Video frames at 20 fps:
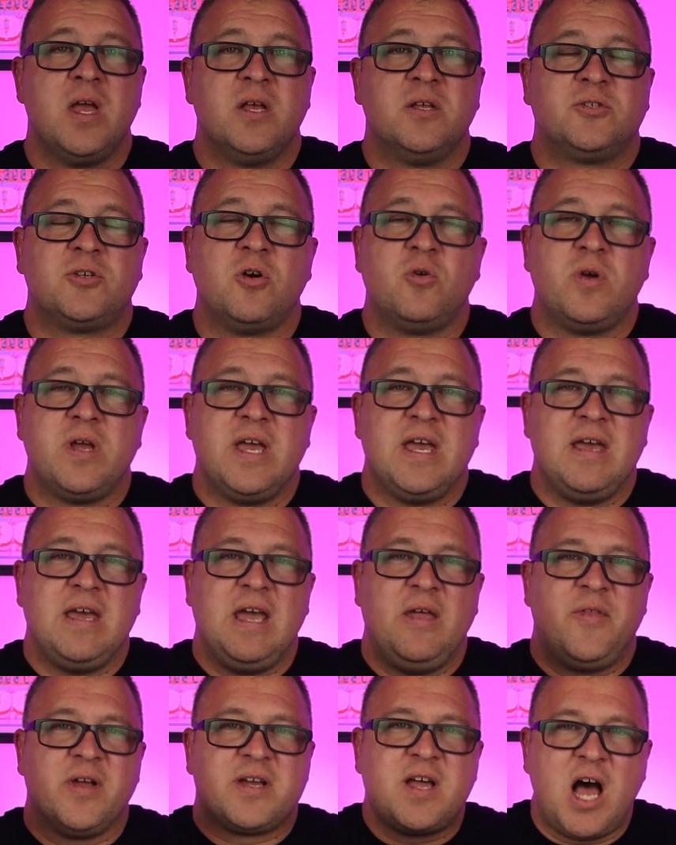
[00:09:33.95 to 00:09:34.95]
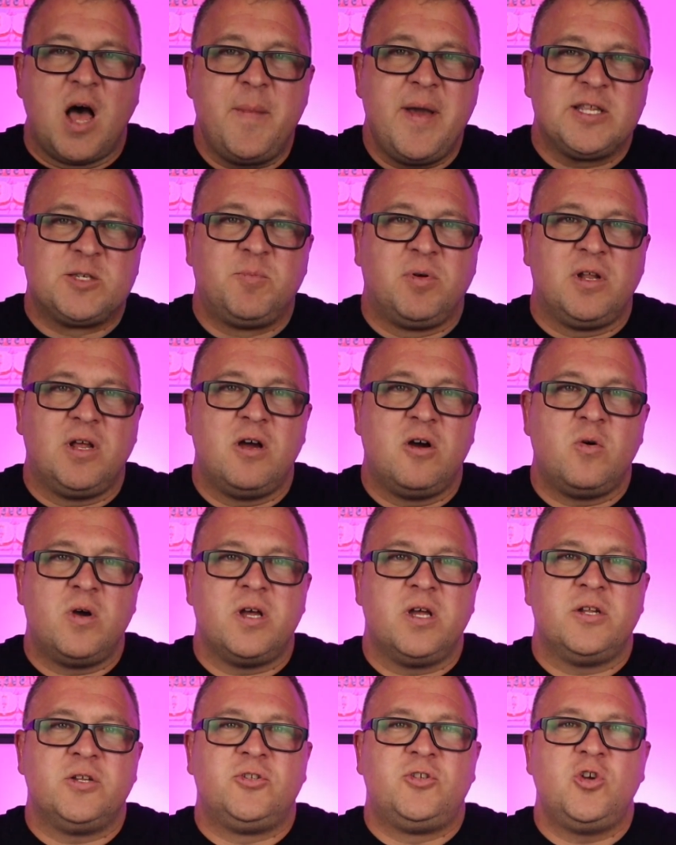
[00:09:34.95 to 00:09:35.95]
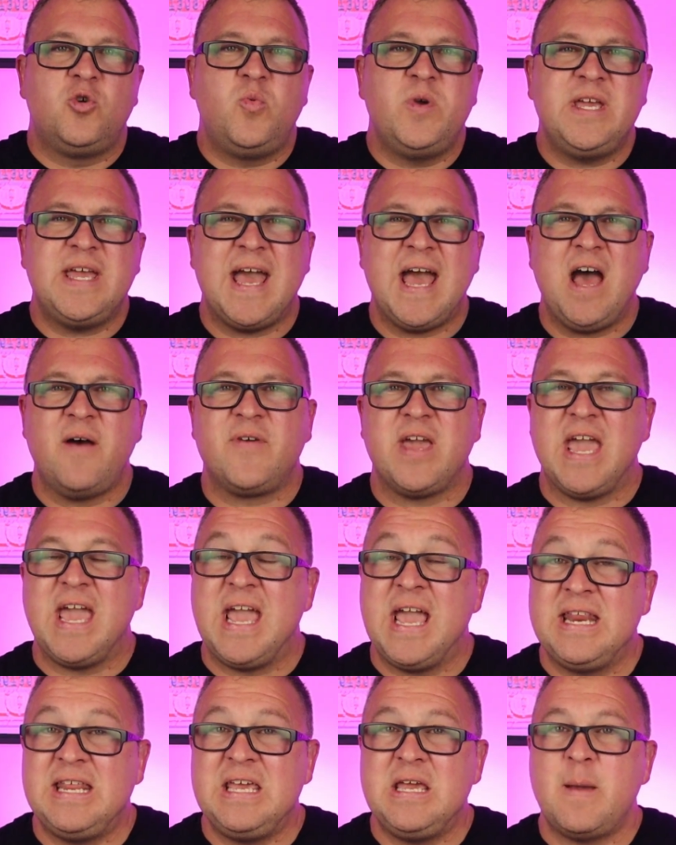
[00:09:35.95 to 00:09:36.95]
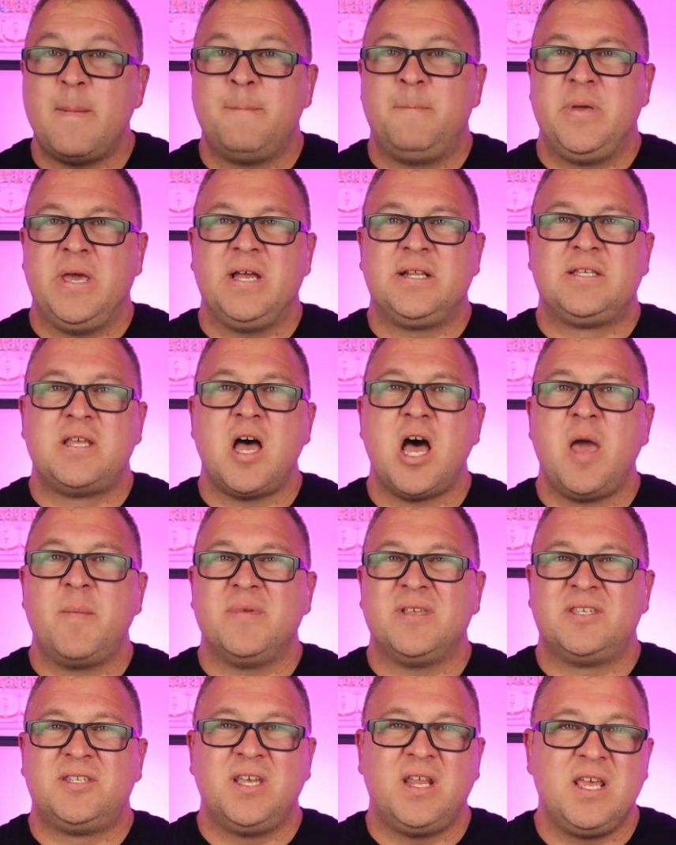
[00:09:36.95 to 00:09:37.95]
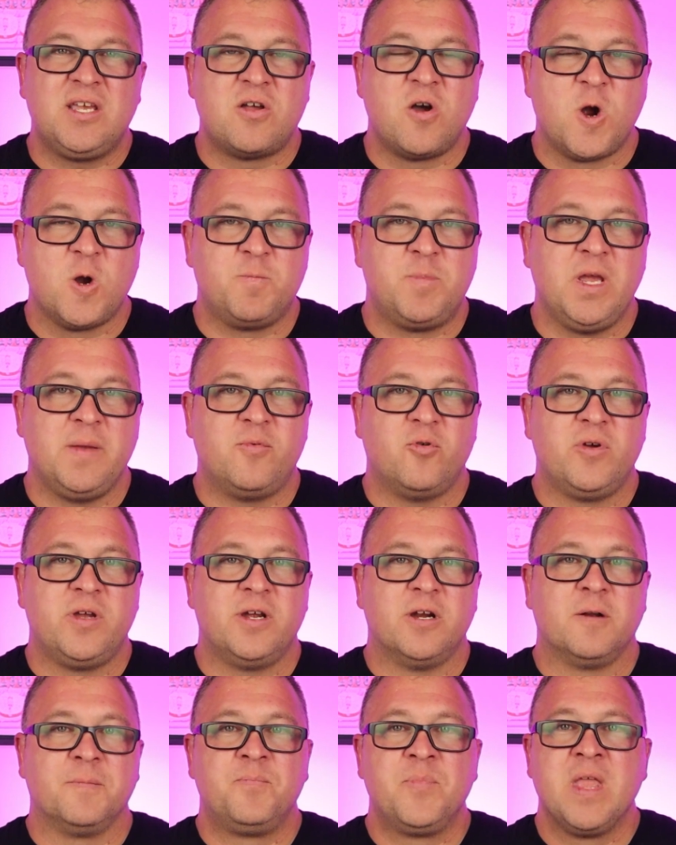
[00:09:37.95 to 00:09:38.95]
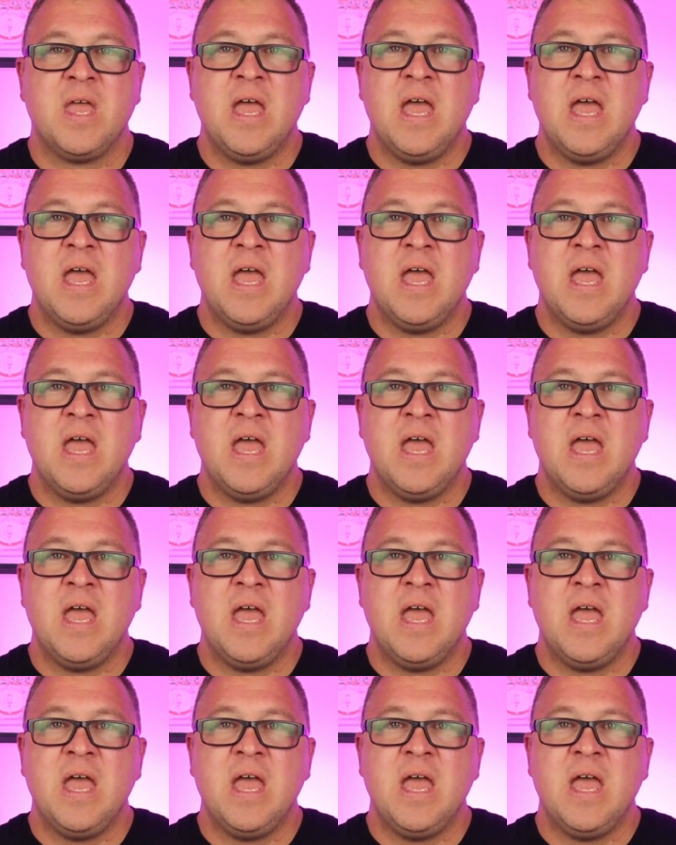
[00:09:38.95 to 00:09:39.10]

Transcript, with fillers: So in the comments below, do we have any big-time CityCard people here?